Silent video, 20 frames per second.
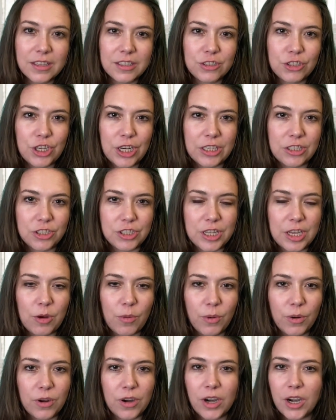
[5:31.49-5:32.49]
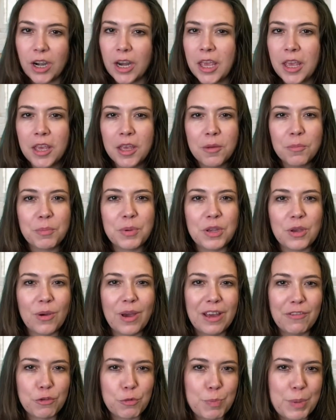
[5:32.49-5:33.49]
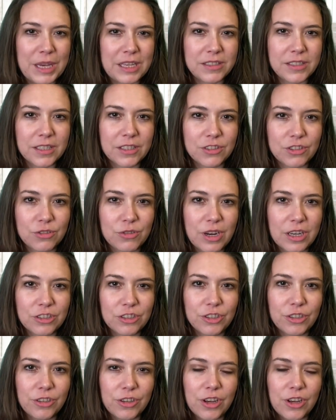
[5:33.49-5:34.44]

change the order, but you have a basic structure.